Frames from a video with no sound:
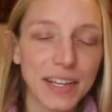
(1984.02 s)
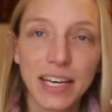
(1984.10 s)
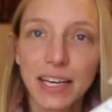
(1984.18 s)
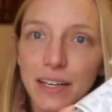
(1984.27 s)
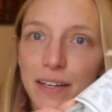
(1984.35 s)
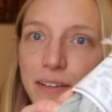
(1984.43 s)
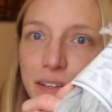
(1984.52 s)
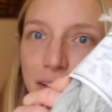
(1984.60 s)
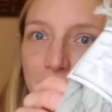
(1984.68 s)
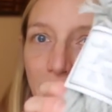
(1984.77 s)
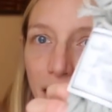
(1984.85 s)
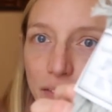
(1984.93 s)
they
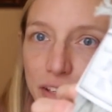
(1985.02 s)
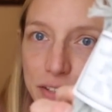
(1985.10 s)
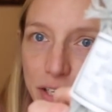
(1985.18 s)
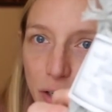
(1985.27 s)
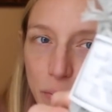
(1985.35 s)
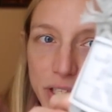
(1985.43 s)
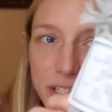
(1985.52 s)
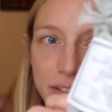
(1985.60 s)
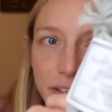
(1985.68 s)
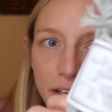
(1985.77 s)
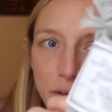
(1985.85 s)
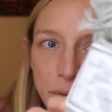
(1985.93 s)
have this yarn, which is
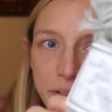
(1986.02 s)
one hundred